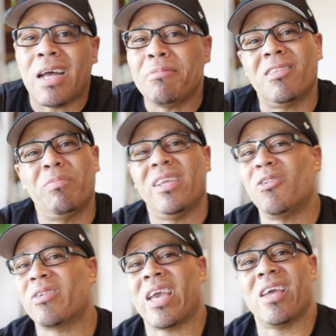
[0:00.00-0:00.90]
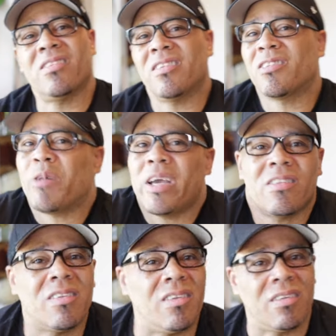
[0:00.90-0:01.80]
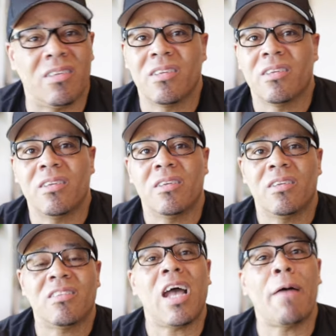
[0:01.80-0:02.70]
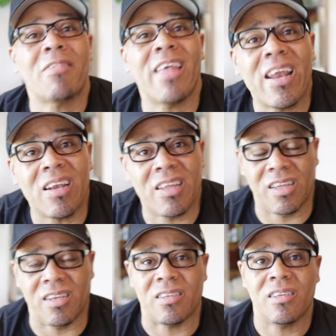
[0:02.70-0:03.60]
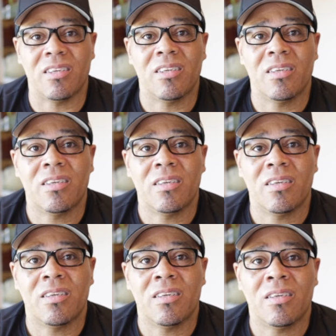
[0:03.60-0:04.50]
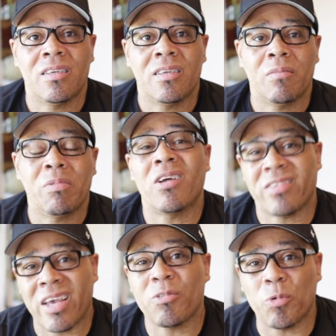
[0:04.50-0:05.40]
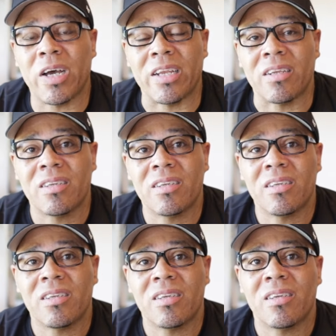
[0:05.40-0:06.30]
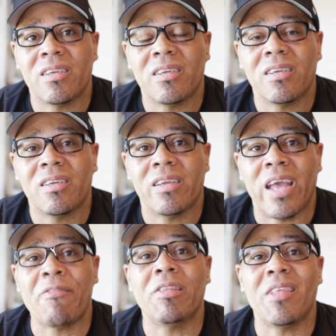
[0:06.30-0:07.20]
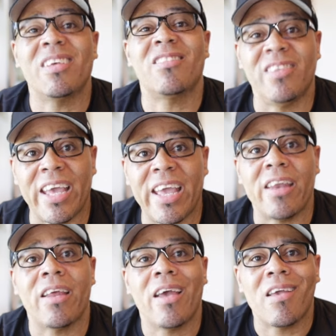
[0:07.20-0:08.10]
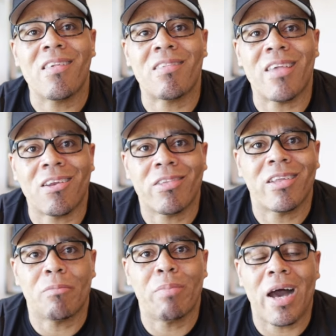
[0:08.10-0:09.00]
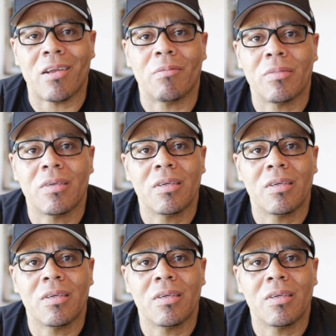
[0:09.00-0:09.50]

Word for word: Stop just being okay in a situation. Stop settling. Because guess what? Everything that's dead settles at the bottom.